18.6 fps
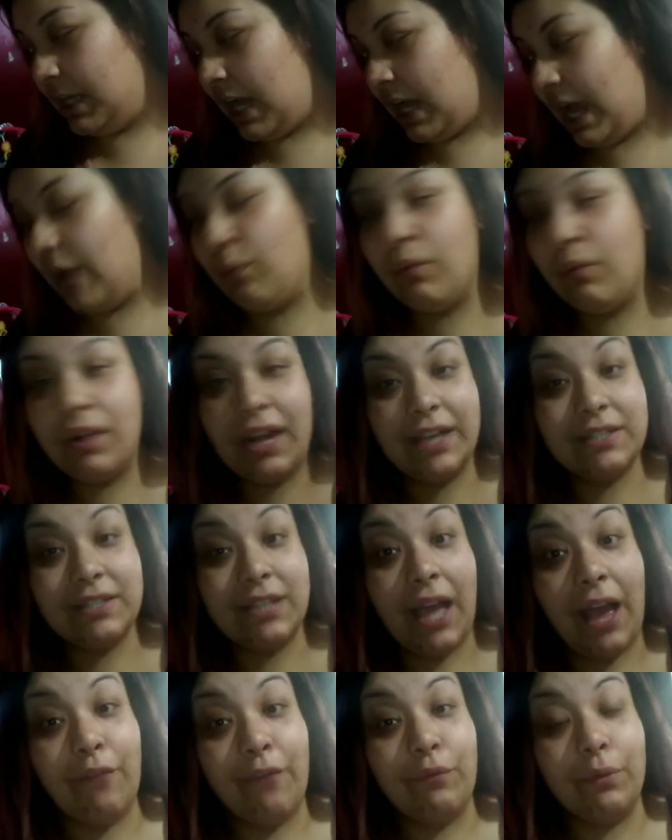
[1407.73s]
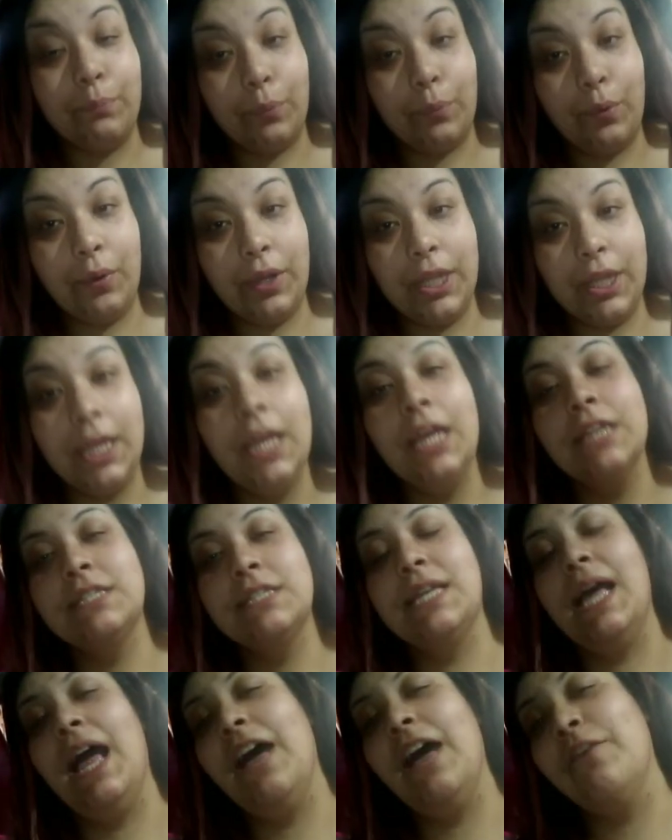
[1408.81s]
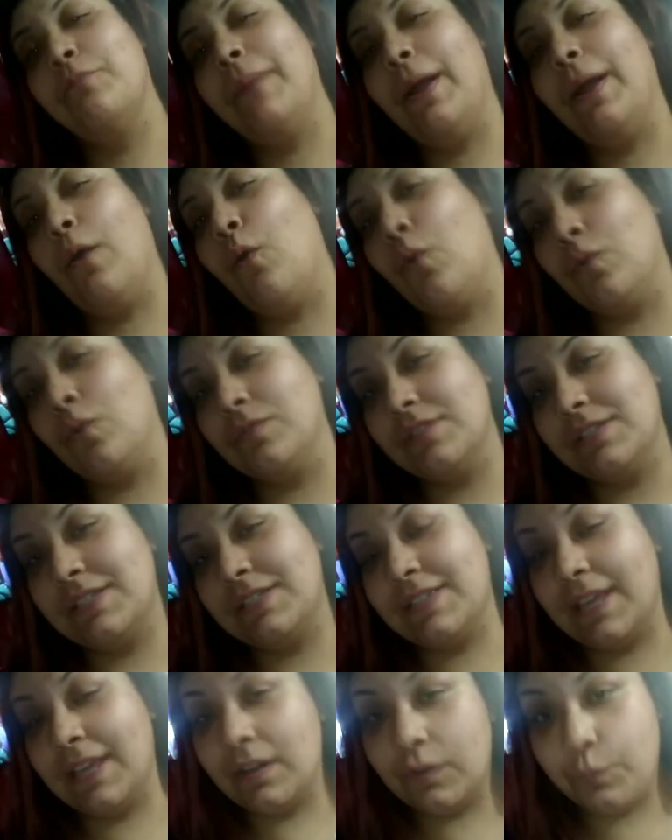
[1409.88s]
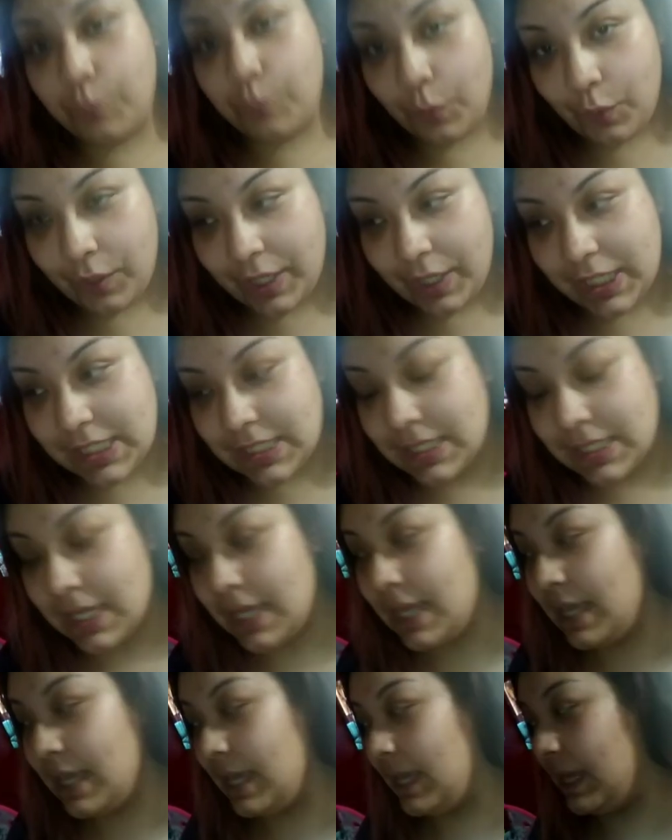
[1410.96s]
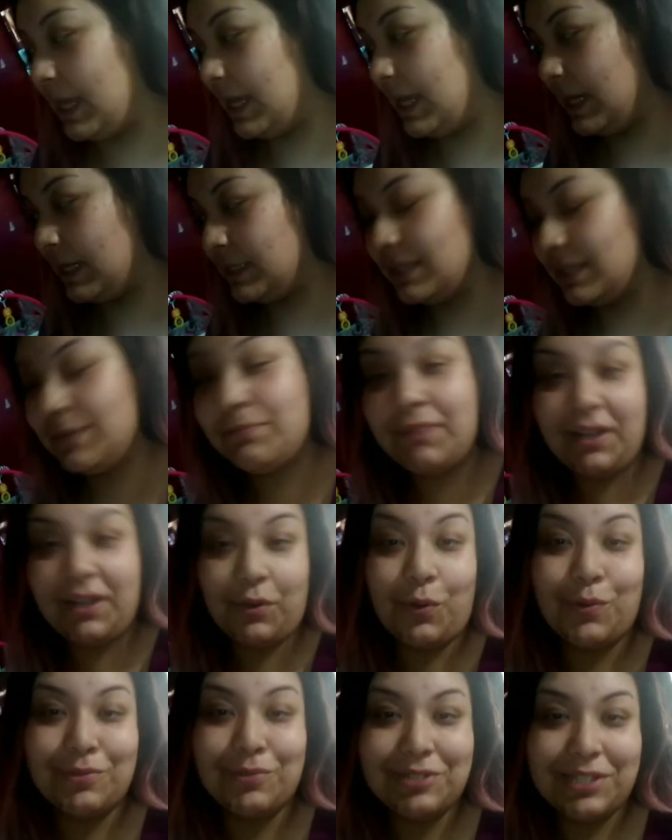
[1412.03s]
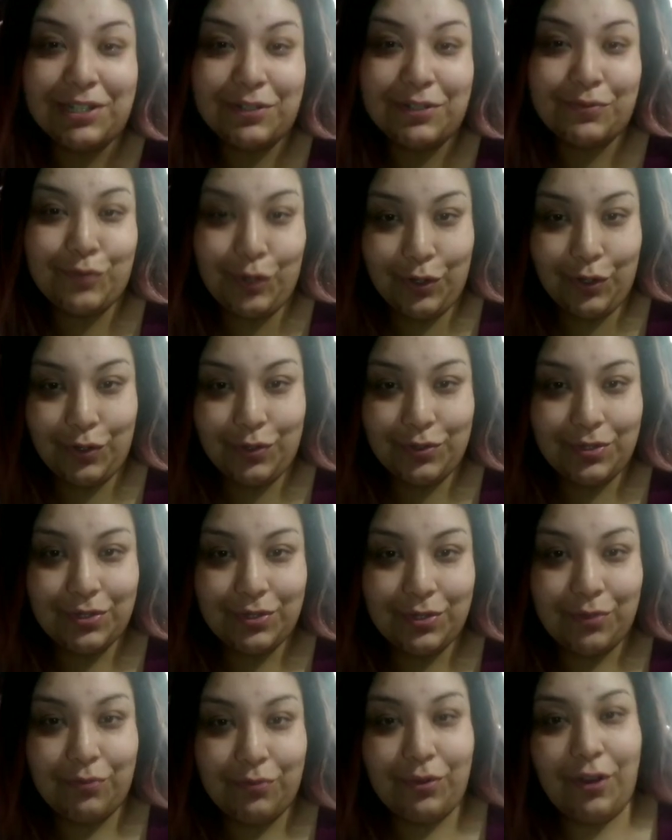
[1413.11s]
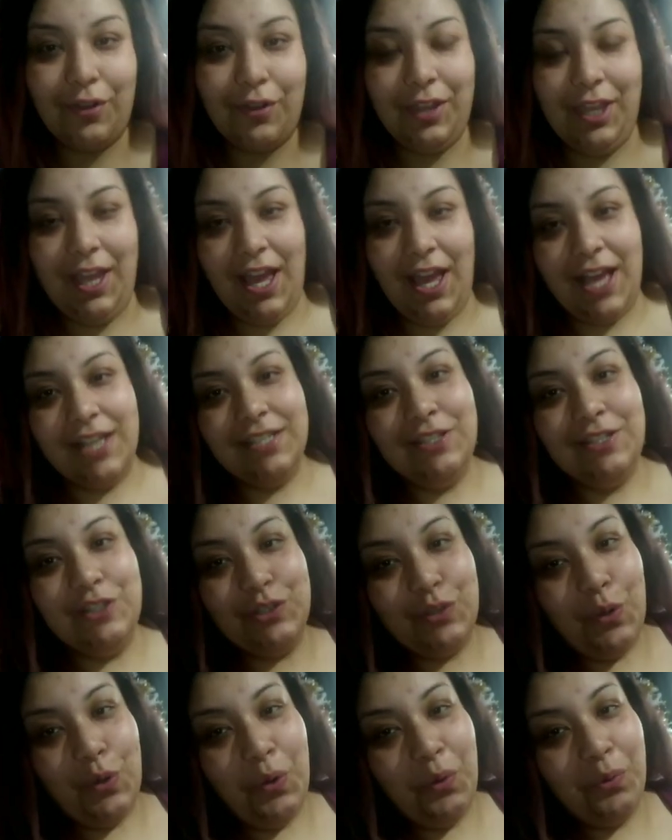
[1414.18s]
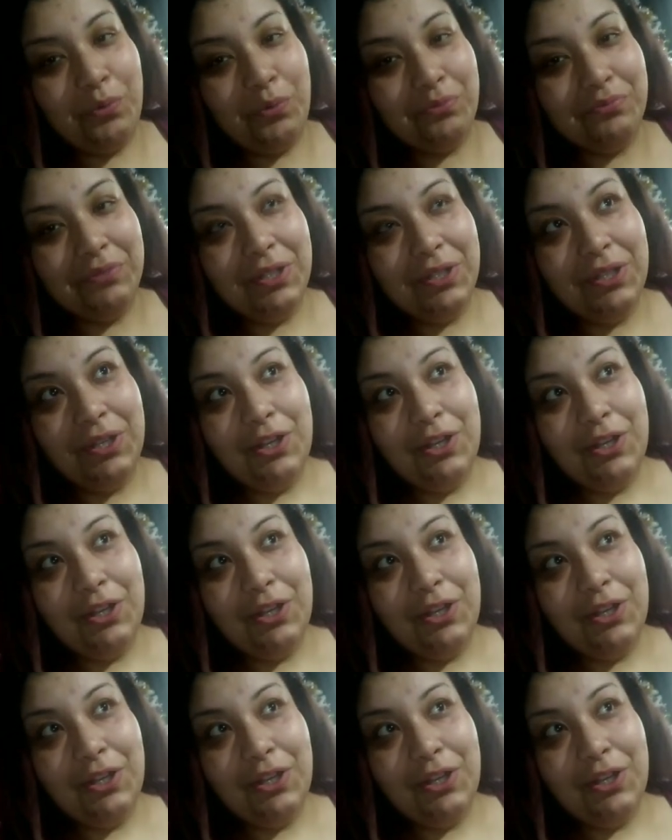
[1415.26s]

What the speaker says: I would like to have a boy to have my own set of boys and my own set of girls. While he has his own